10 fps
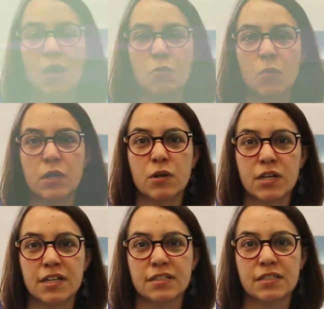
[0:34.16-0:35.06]
what we
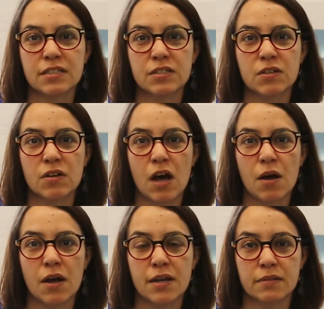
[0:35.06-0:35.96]
look into
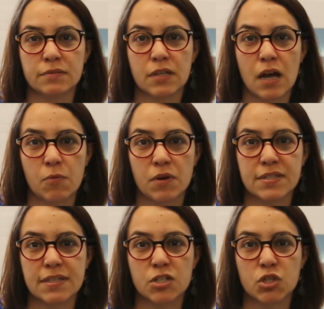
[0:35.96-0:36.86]
in our
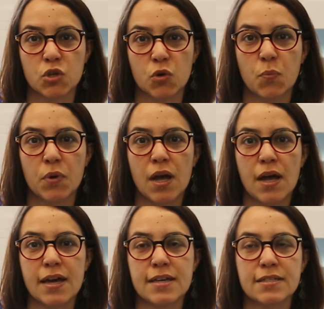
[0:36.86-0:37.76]
research group
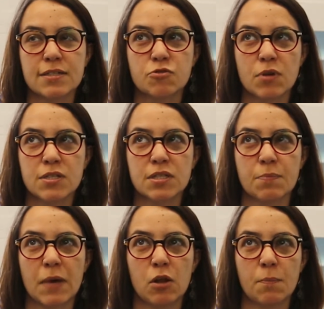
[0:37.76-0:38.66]
is to try to
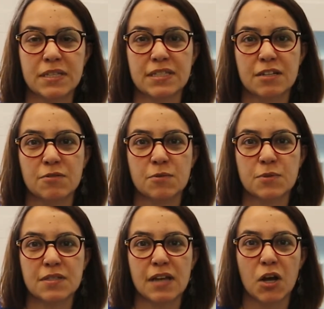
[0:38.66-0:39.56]
develop
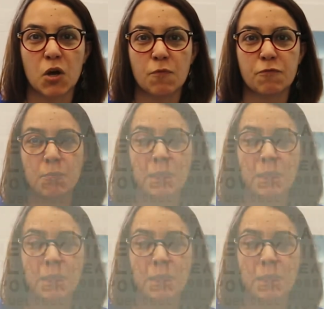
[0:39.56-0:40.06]
materials that come from